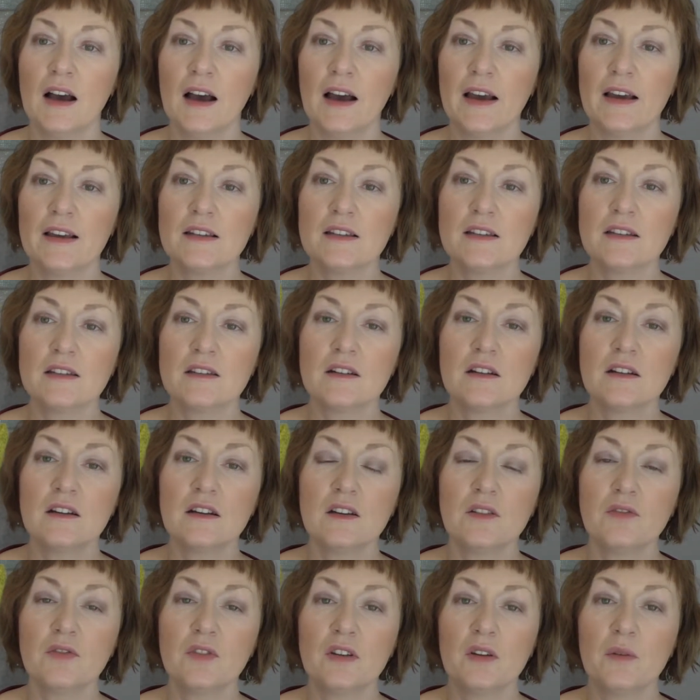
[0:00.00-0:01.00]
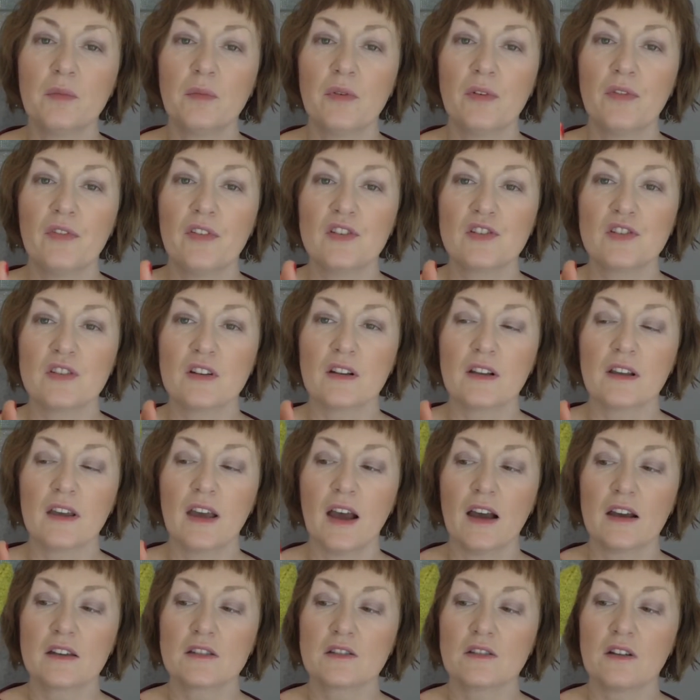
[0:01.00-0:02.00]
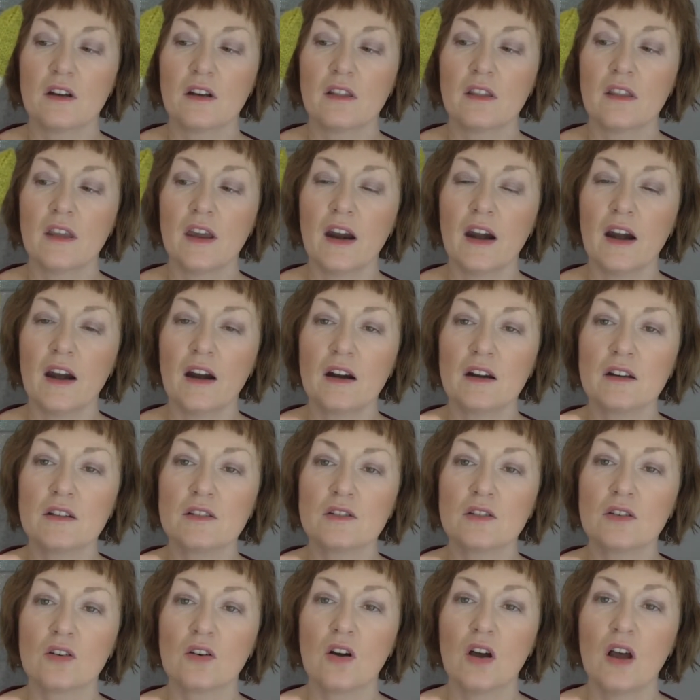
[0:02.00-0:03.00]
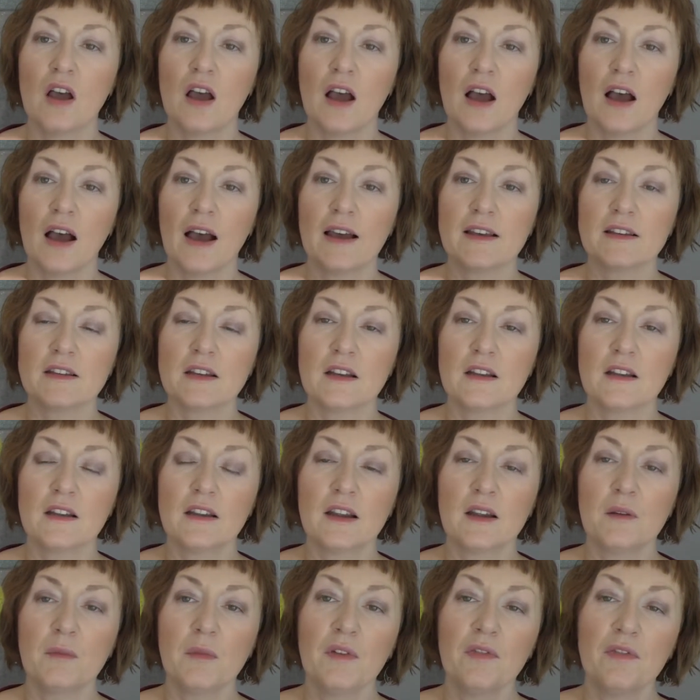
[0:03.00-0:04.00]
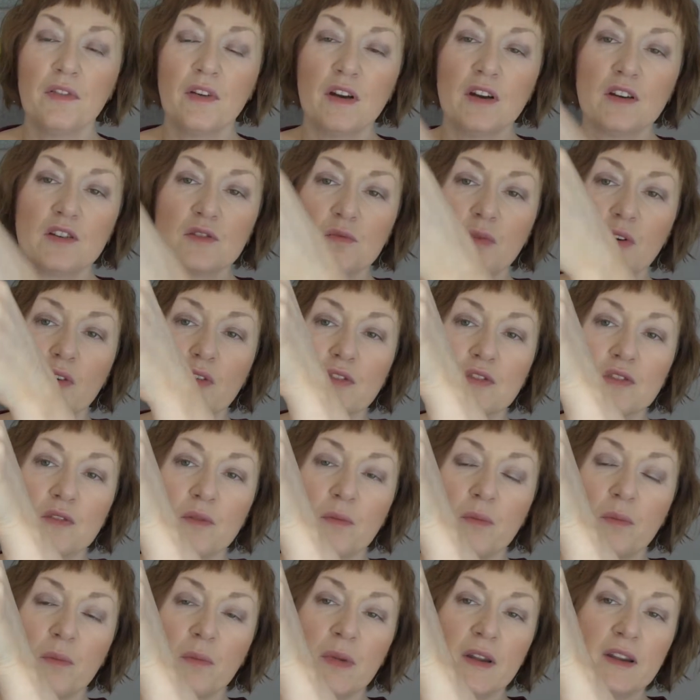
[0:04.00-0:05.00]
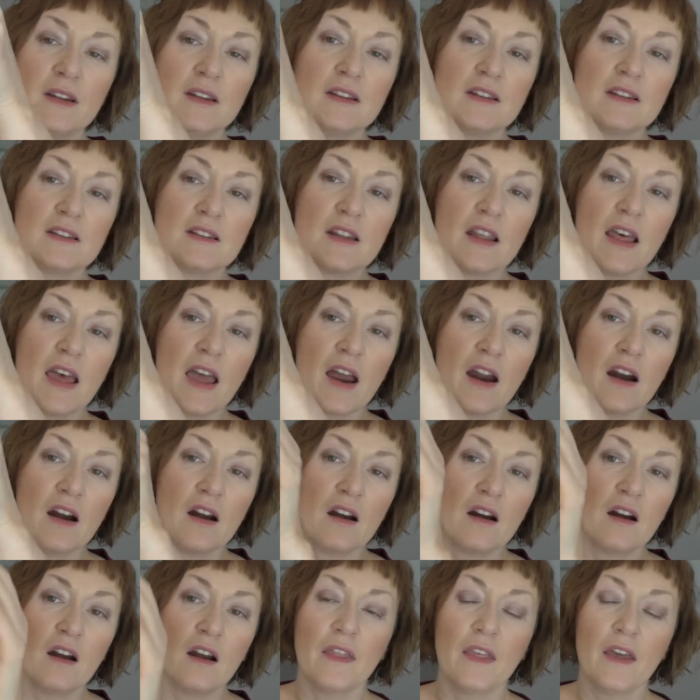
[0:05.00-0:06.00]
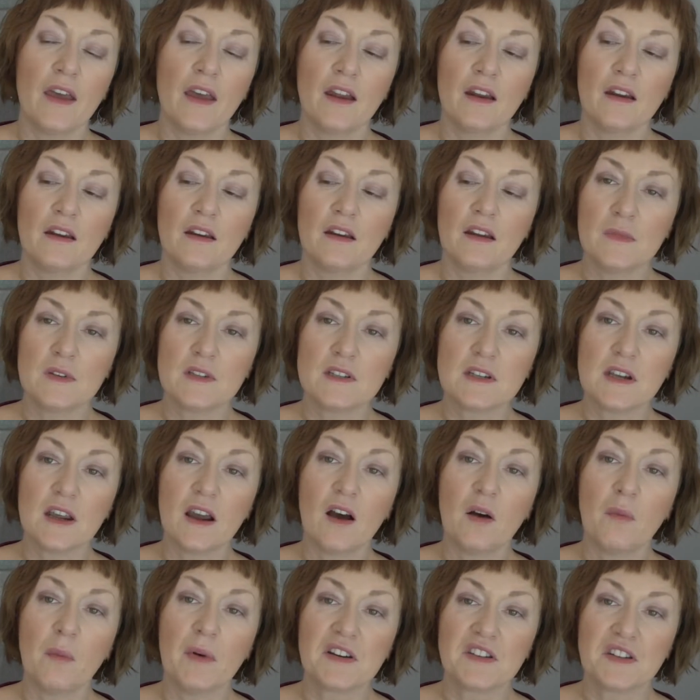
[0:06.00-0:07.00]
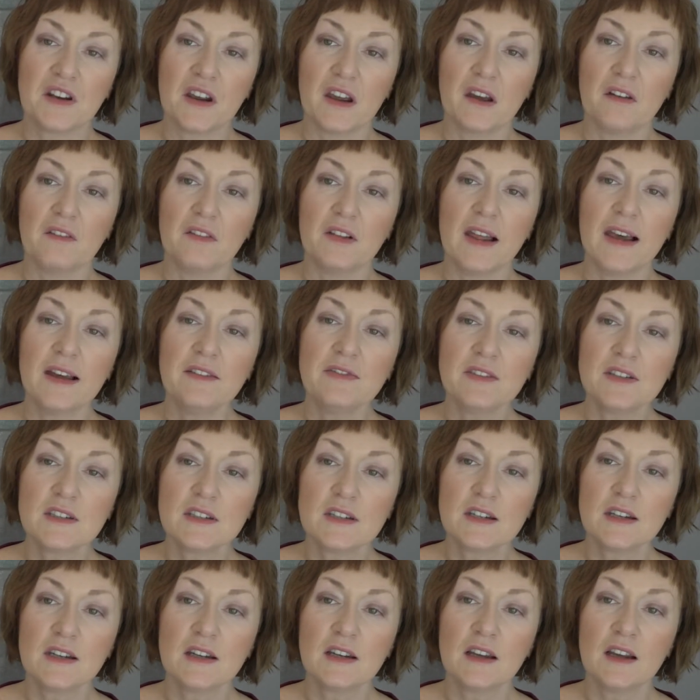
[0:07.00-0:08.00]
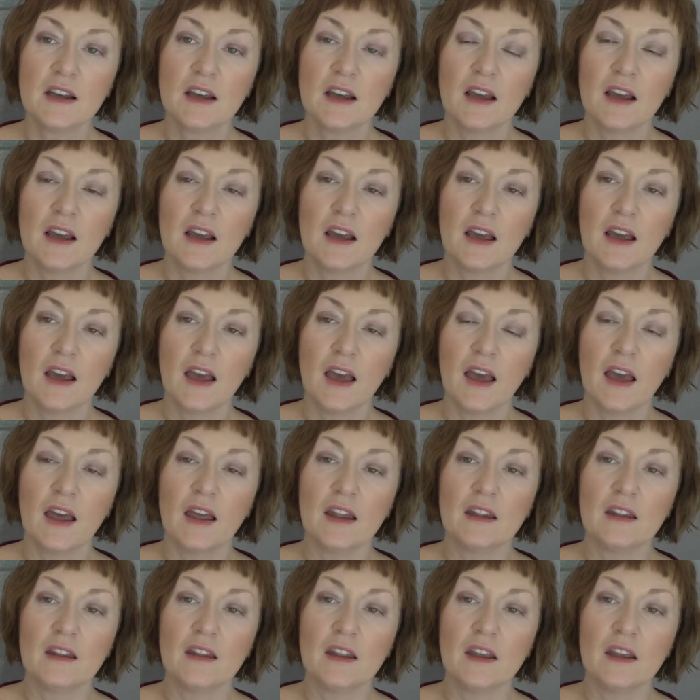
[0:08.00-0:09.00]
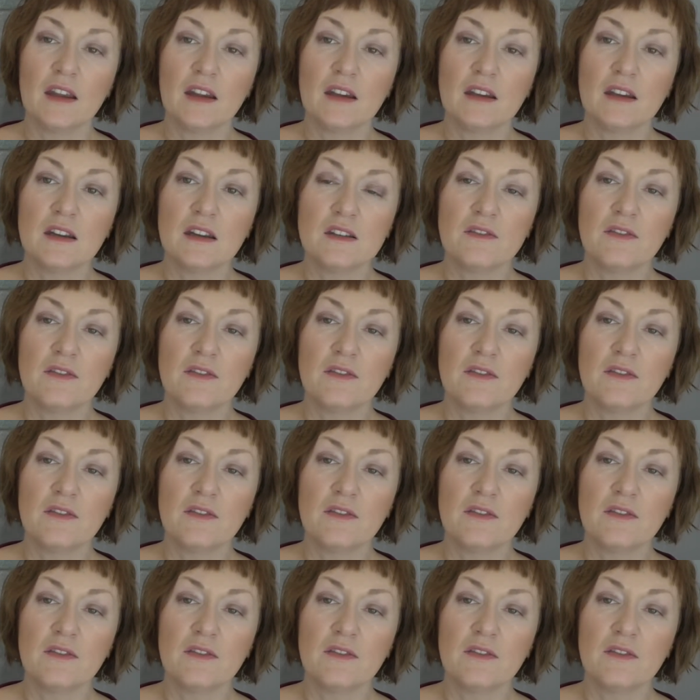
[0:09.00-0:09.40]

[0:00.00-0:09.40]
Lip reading: I started with the provisional cast on there. So I said, let me finish both mittens there, then see how much I have left, and then